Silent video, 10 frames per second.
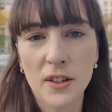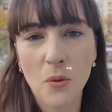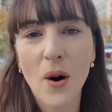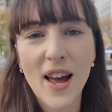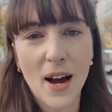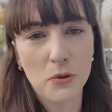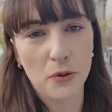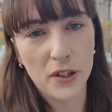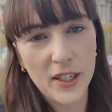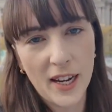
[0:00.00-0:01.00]
following
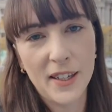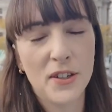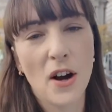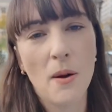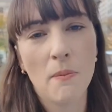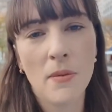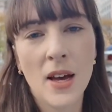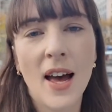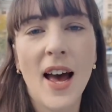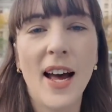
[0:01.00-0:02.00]
year,
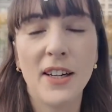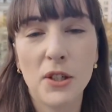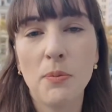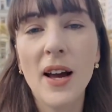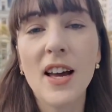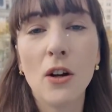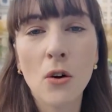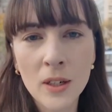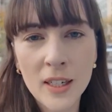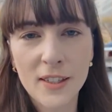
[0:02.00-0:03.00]
which was interesting as well
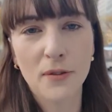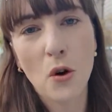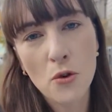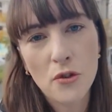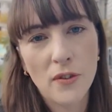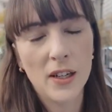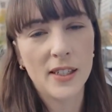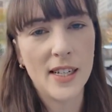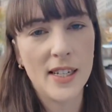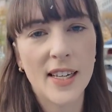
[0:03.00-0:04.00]
because I was the
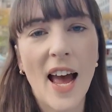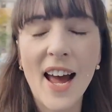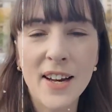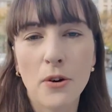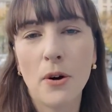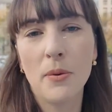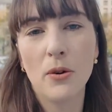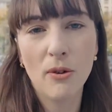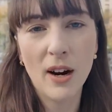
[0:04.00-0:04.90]
year before.